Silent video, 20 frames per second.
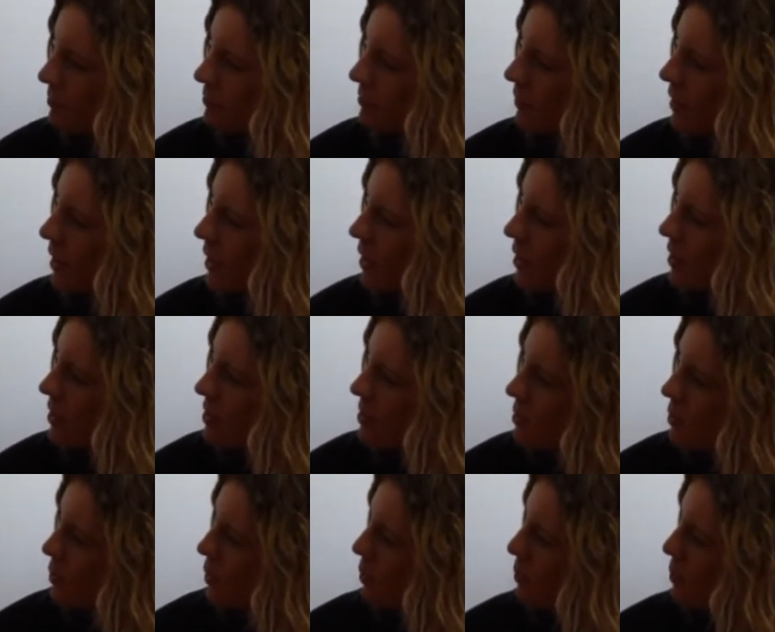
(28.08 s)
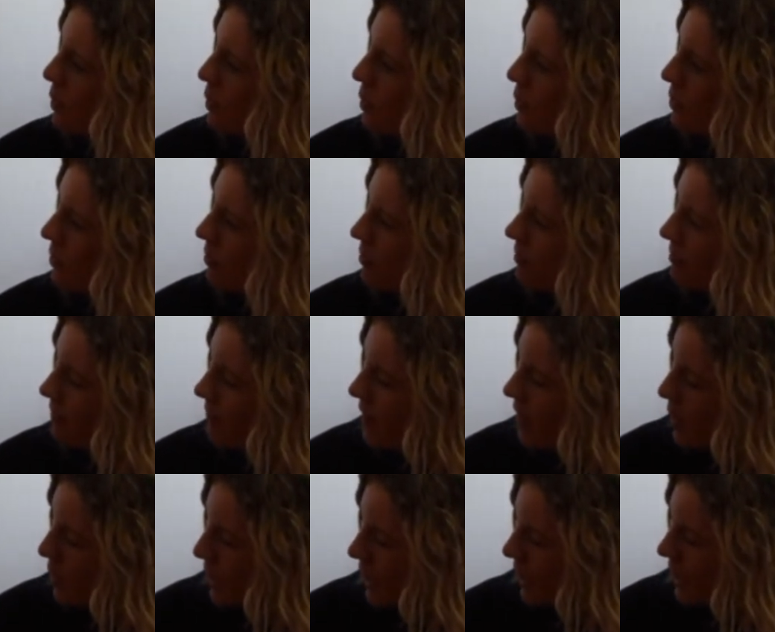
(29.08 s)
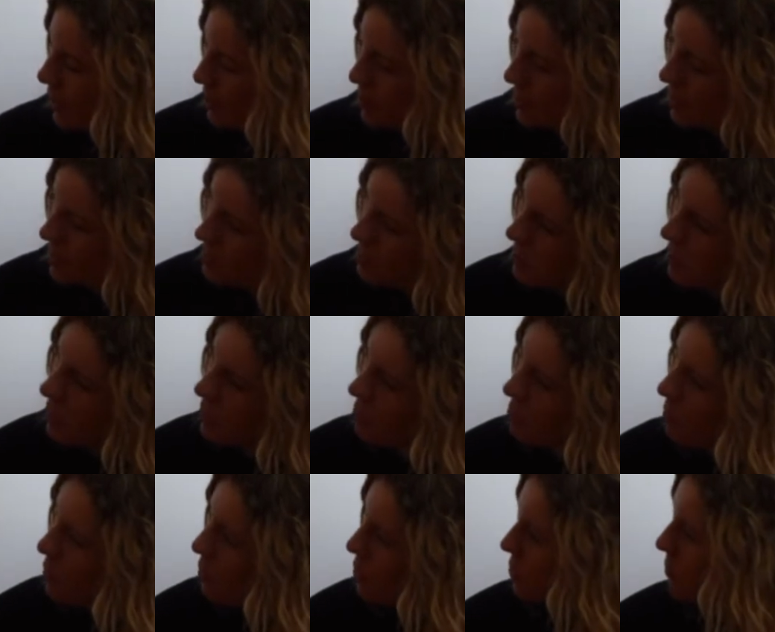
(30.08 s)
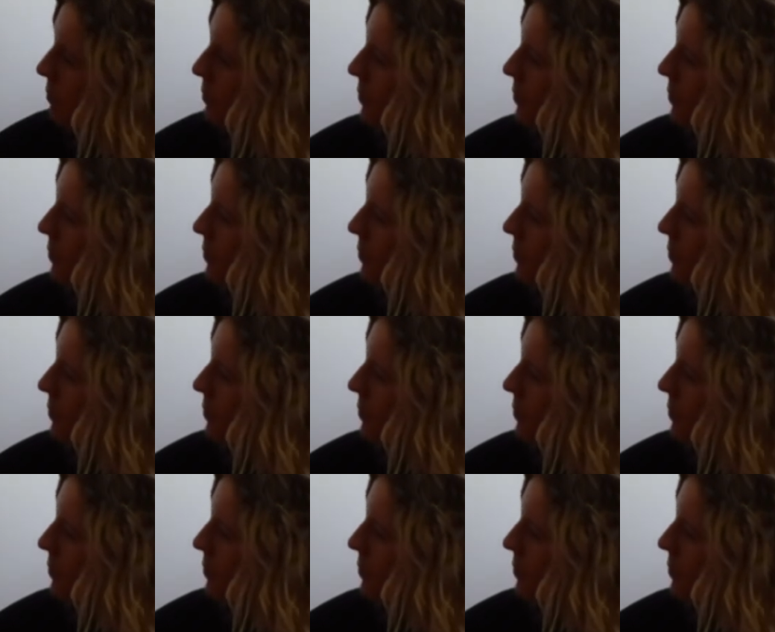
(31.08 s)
There he is on the moon, very happy to be on the moon.